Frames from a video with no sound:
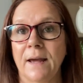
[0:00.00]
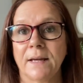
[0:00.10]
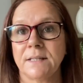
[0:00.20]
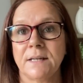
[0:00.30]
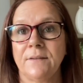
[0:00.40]
I
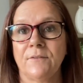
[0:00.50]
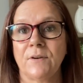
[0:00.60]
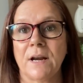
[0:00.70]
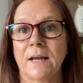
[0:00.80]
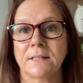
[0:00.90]
didn't even
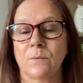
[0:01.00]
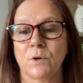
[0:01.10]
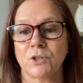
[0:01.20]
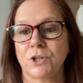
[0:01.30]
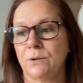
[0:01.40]
realise there
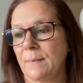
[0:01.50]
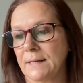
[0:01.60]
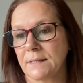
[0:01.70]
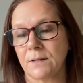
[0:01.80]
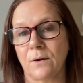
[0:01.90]
was 2
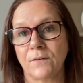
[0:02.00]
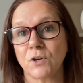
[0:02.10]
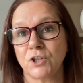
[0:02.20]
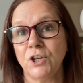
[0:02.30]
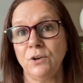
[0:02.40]
mats. So I've
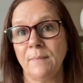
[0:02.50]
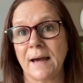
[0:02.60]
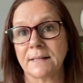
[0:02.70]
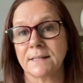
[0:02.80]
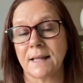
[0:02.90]
got 2
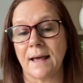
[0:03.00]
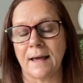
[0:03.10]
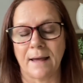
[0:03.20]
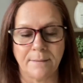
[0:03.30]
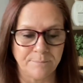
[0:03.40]
mats
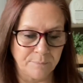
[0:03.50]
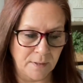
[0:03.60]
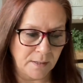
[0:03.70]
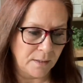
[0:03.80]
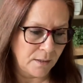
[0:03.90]
there,
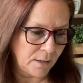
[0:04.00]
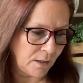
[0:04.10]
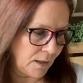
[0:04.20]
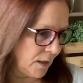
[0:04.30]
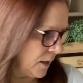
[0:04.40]

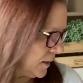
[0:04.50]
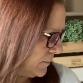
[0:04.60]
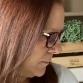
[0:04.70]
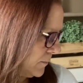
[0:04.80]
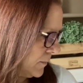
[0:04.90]

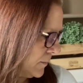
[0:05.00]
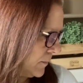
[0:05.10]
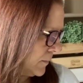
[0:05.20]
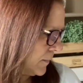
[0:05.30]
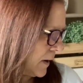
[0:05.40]
and
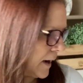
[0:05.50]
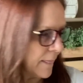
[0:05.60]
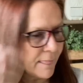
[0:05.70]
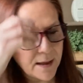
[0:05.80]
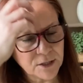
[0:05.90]

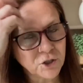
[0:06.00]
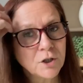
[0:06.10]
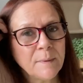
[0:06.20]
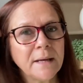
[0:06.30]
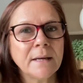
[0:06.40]
they should
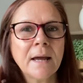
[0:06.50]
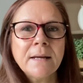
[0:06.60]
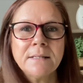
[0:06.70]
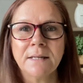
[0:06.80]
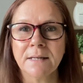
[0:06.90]
have been
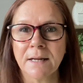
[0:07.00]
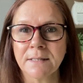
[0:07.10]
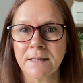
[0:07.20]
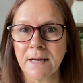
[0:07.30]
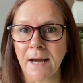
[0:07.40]

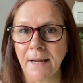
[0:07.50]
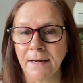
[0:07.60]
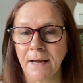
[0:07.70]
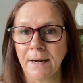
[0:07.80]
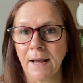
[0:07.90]

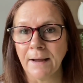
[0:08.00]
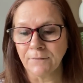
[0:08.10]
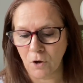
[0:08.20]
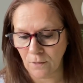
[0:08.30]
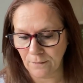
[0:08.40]
$19.99, and
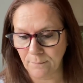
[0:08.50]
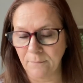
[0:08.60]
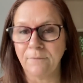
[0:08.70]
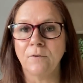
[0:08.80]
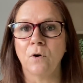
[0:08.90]
I've got them
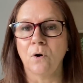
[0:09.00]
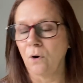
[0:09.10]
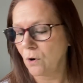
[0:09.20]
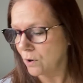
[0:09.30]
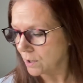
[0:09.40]

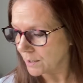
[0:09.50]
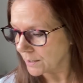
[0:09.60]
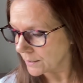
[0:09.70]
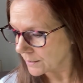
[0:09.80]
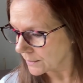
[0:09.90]
for
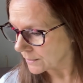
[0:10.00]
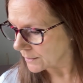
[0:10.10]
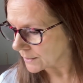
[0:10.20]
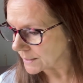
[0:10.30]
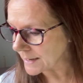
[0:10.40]

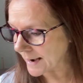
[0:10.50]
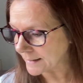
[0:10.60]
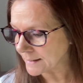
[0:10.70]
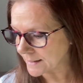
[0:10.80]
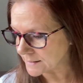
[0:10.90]

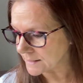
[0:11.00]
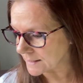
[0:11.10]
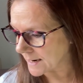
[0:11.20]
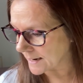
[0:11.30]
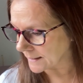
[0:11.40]

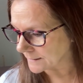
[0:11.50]
$9.99.